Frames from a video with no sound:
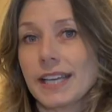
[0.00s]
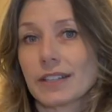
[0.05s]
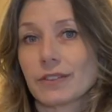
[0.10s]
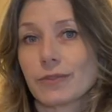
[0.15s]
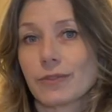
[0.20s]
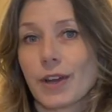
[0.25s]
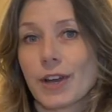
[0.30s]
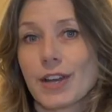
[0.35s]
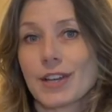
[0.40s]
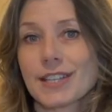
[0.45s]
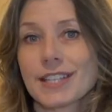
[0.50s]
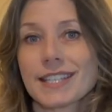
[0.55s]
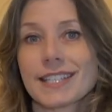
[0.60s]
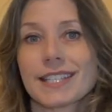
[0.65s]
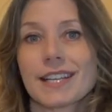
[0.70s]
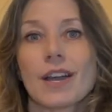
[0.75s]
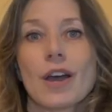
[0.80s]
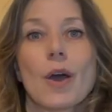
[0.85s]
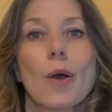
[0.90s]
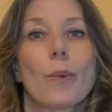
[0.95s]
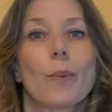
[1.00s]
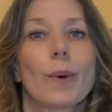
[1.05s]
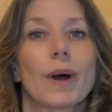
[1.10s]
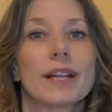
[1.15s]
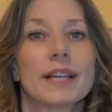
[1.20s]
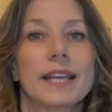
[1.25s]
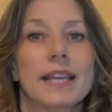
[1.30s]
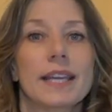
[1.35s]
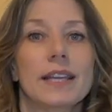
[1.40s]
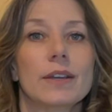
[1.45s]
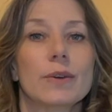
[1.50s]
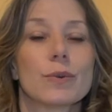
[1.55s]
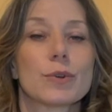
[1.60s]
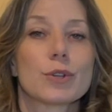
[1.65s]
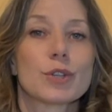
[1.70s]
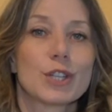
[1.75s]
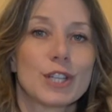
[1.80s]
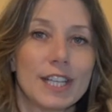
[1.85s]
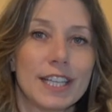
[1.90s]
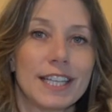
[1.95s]
at first while he or
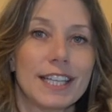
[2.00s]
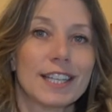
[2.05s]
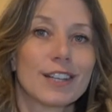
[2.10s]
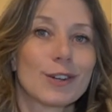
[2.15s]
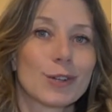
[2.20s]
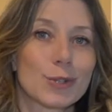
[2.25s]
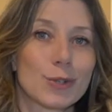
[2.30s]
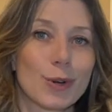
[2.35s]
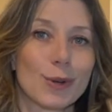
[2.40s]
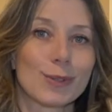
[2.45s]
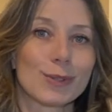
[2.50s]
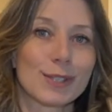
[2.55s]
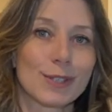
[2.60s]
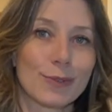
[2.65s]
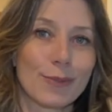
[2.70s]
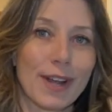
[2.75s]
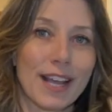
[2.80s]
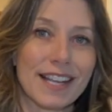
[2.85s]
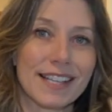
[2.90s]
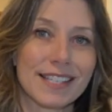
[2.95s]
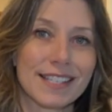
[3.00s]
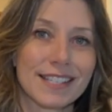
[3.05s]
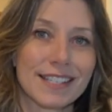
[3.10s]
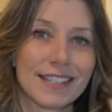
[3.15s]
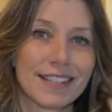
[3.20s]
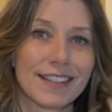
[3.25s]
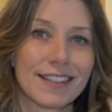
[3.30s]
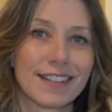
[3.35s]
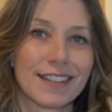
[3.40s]
she controls the rest.